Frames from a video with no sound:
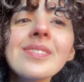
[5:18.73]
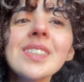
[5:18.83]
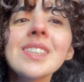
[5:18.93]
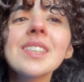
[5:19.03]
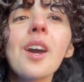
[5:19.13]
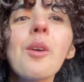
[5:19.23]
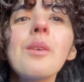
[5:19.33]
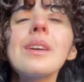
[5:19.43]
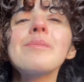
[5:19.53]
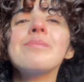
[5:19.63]

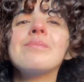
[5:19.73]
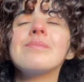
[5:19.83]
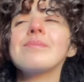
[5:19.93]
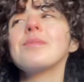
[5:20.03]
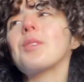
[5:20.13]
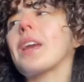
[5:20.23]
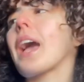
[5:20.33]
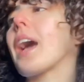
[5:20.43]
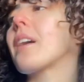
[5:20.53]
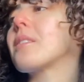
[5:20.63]
So, we
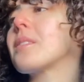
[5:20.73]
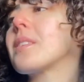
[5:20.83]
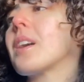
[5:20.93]
have